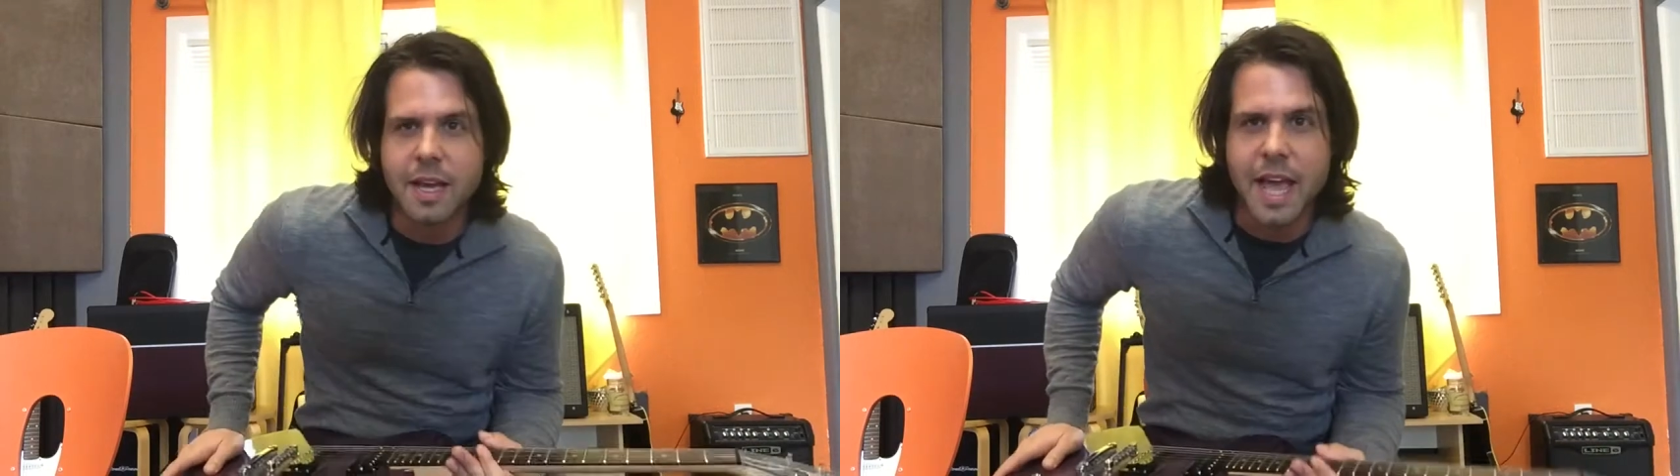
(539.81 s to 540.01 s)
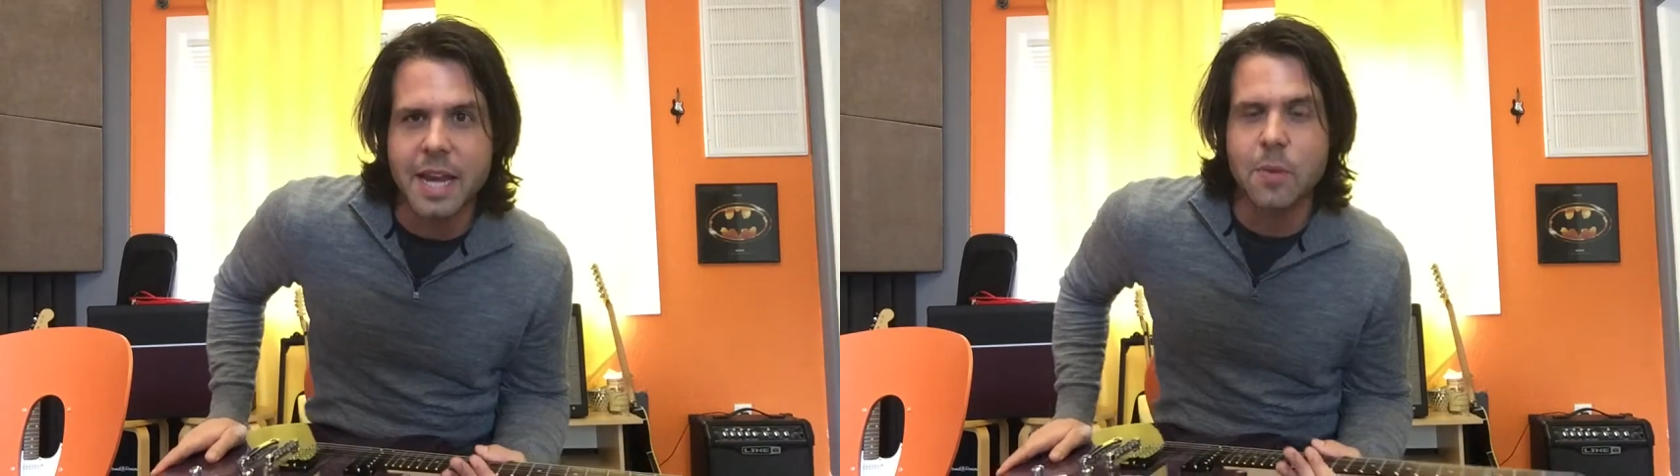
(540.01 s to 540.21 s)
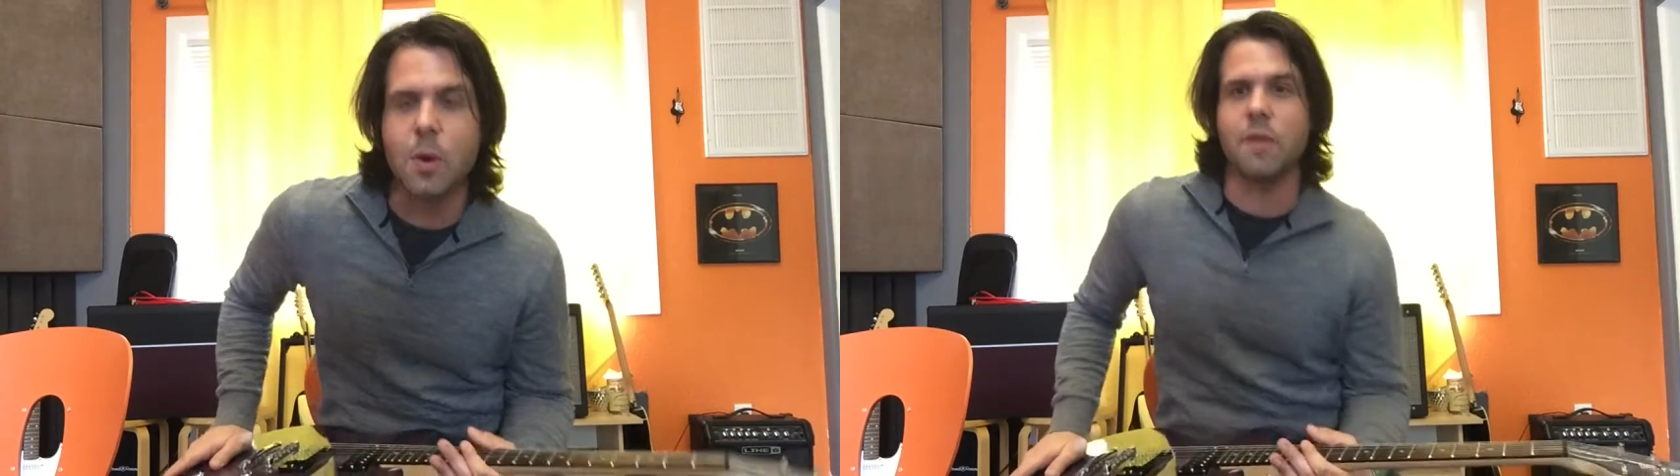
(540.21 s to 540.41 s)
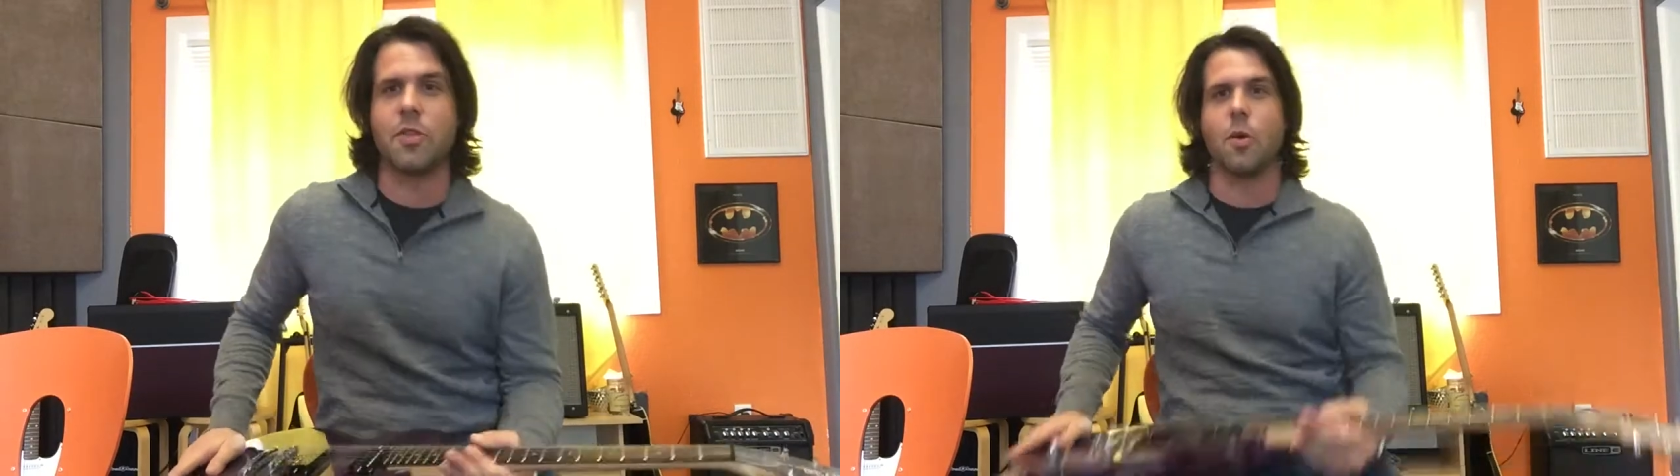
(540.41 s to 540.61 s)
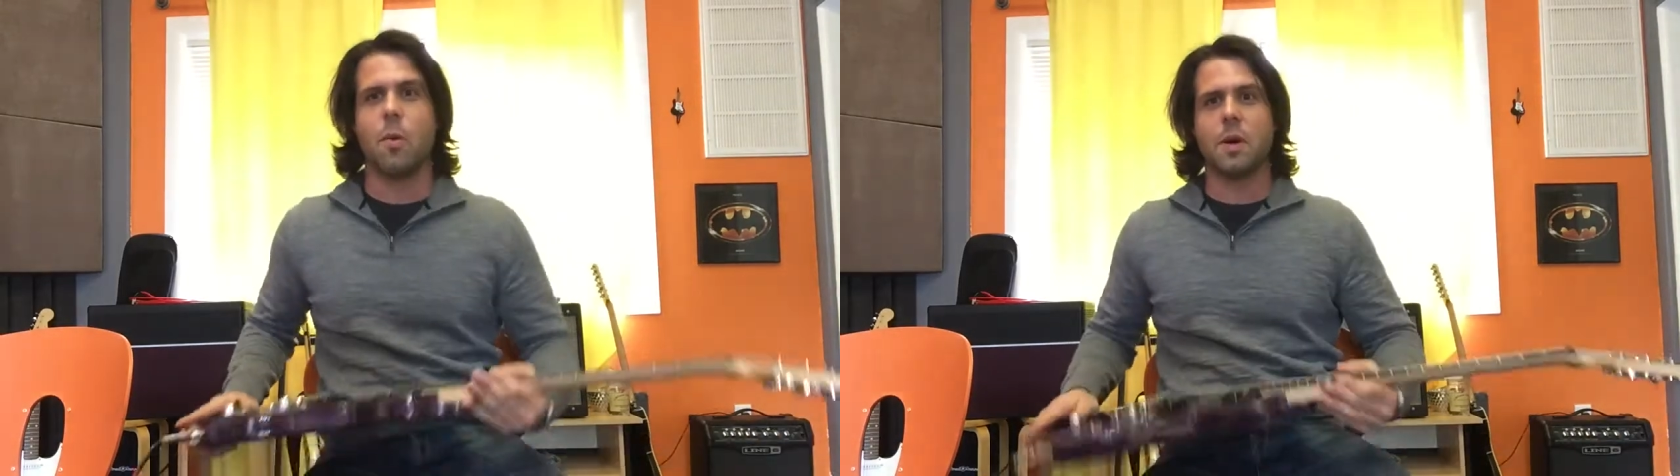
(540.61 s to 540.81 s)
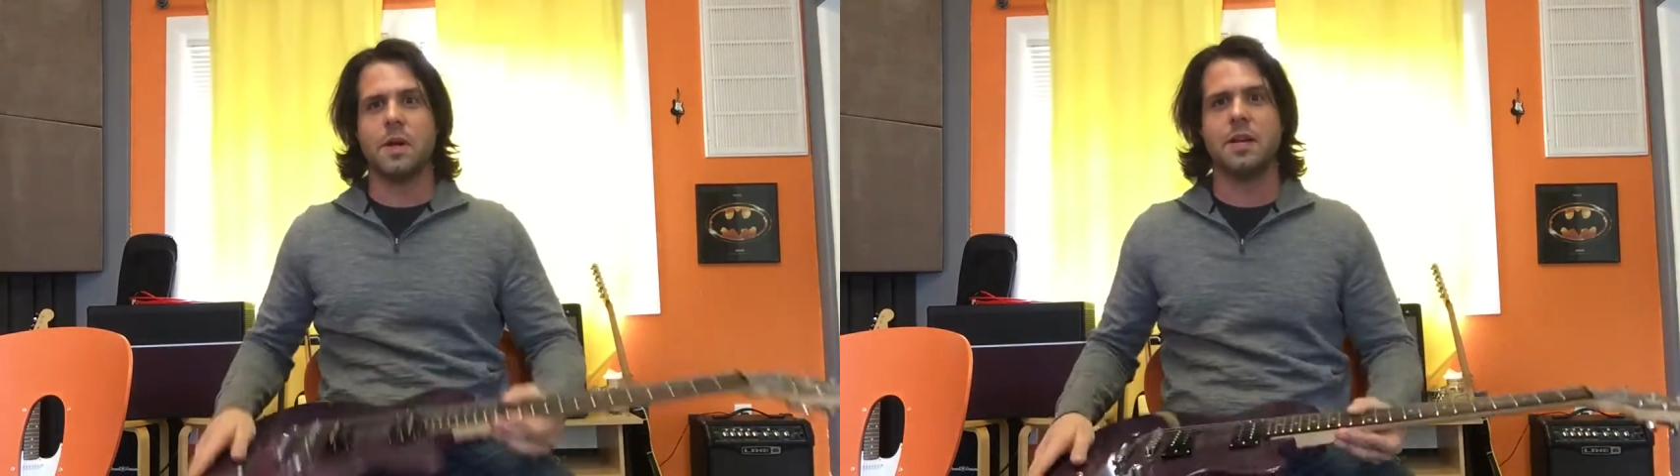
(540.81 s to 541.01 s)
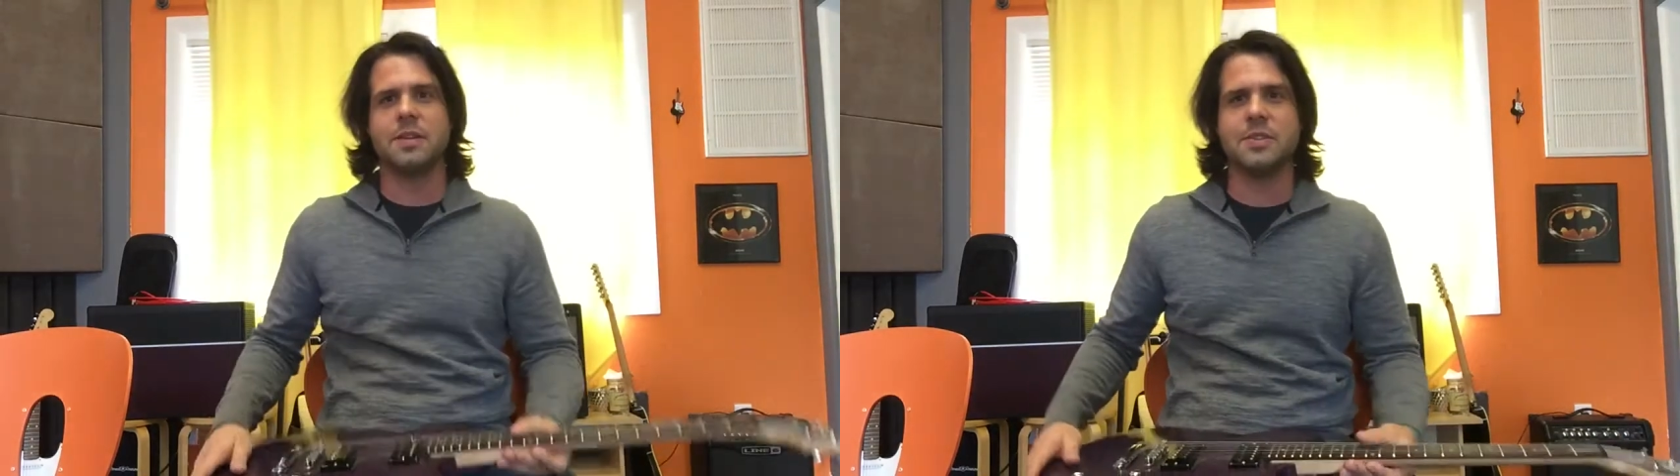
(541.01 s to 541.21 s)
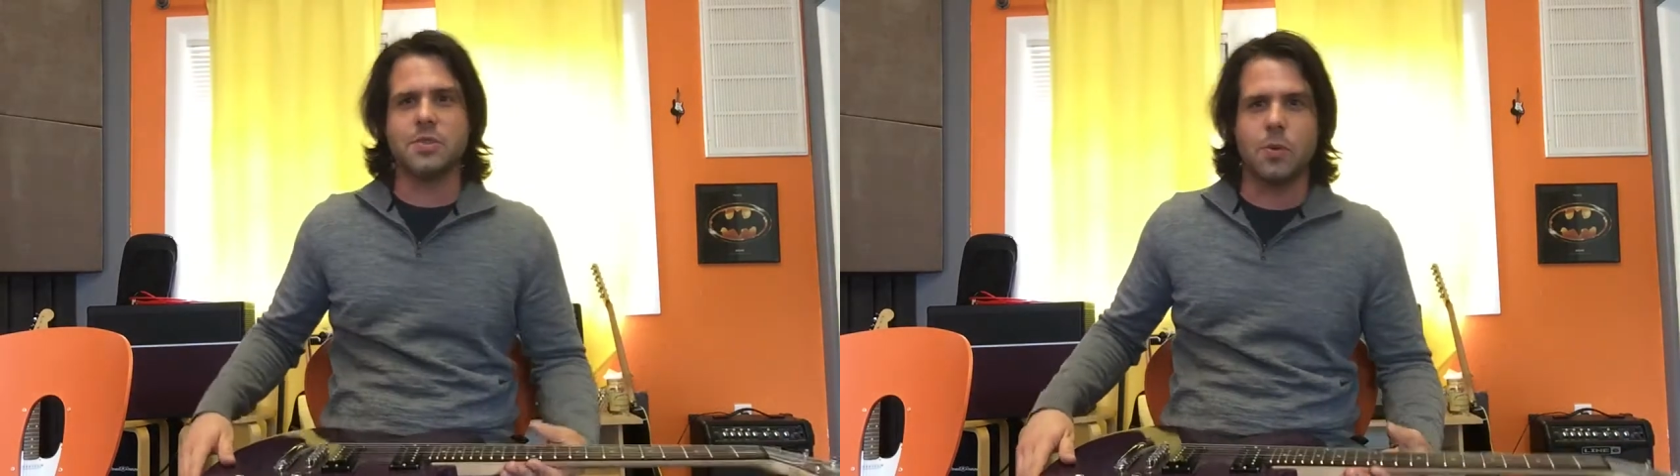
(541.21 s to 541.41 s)
Any of the one
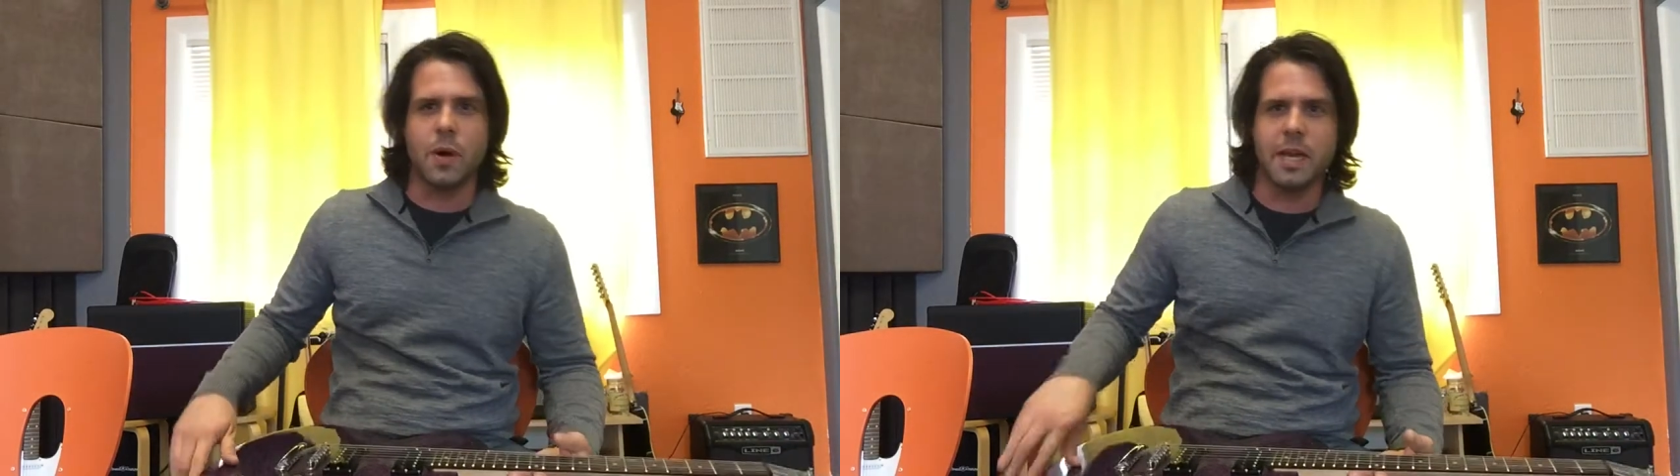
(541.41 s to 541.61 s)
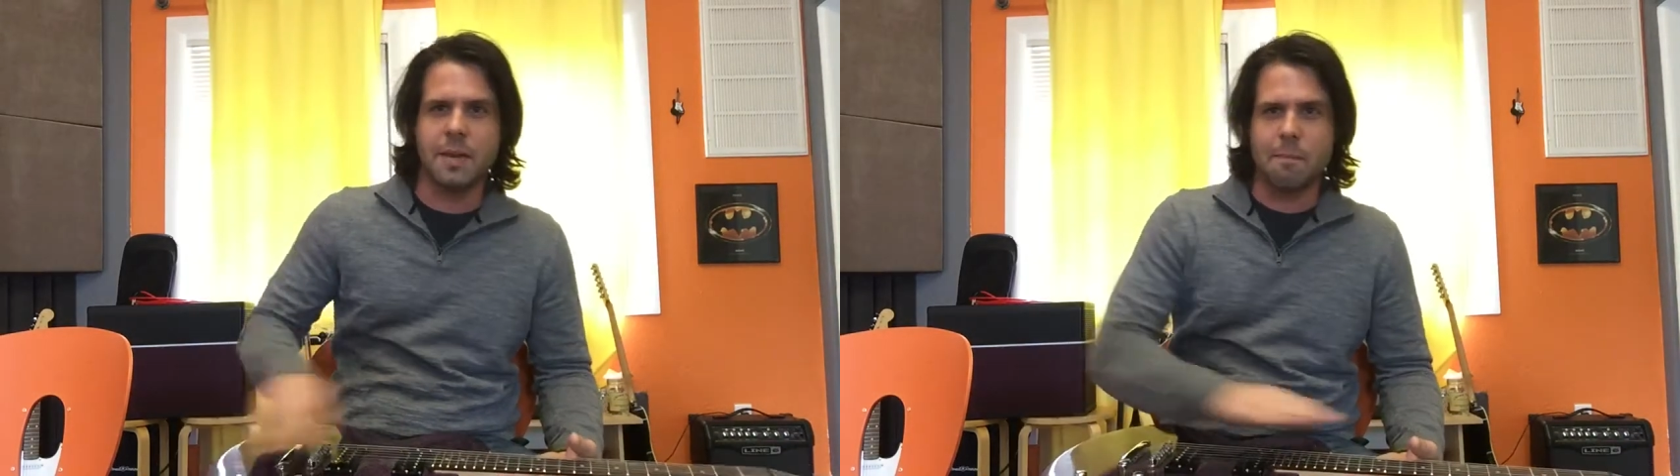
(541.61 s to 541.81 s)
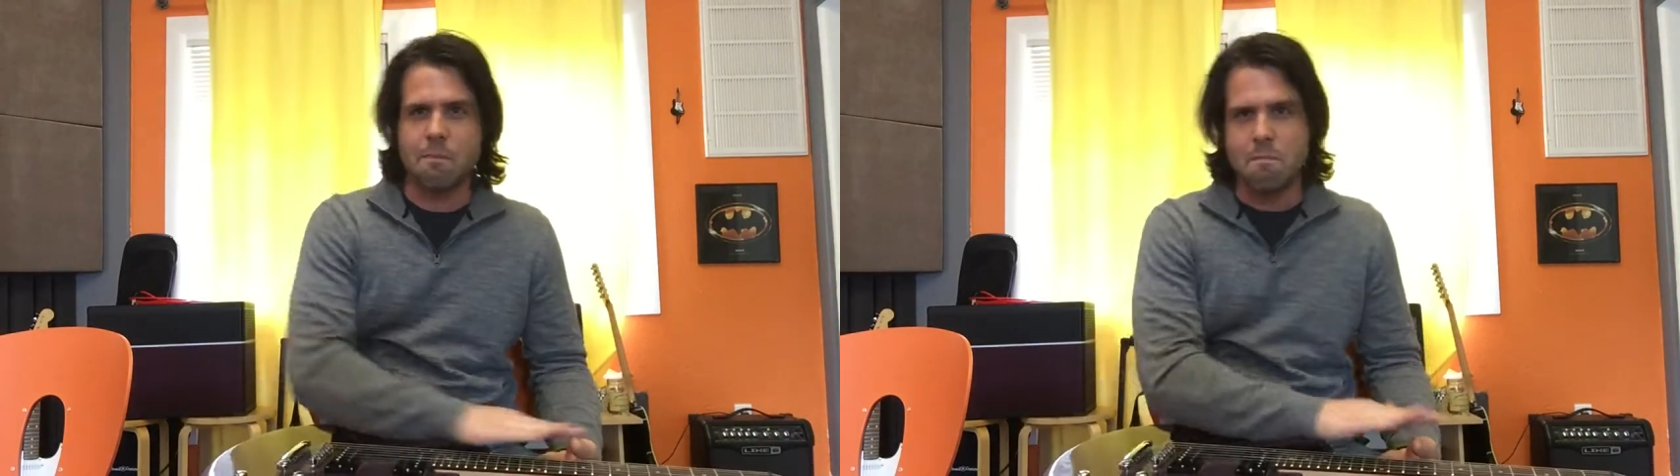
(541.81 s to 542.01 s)
hundred twenty